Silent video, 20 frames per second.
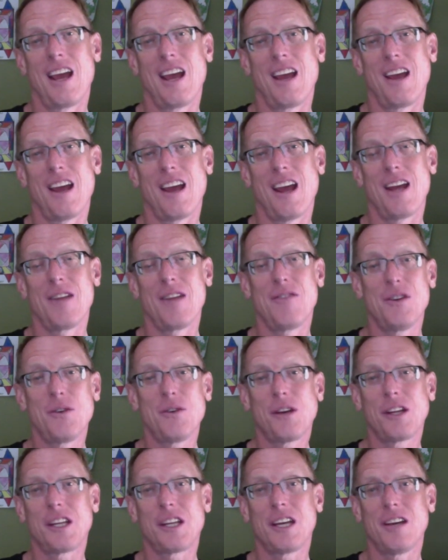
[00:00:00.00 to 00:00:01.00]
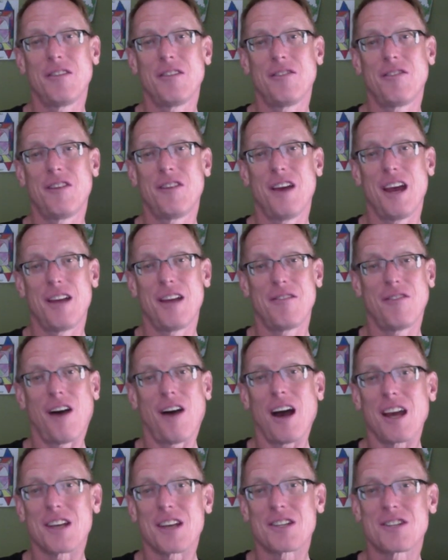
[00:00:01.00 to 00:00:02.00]
And if you could give
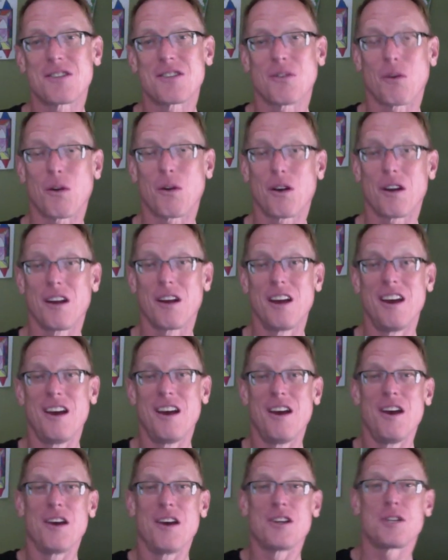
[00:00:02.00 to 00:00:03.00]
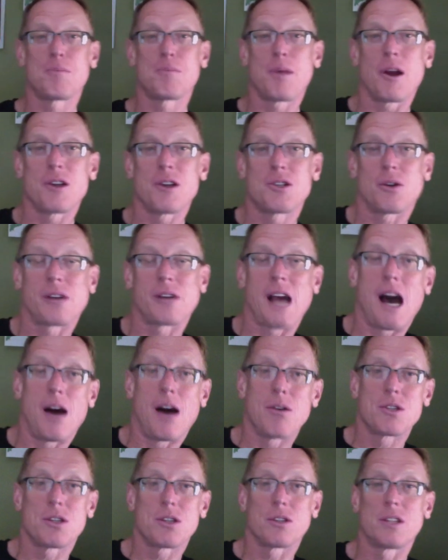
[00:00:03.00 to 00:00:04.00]
advice or spiritual
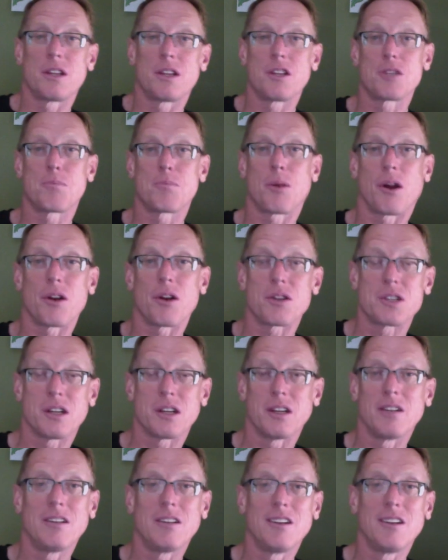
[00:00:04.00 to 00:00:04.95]
counsel to this person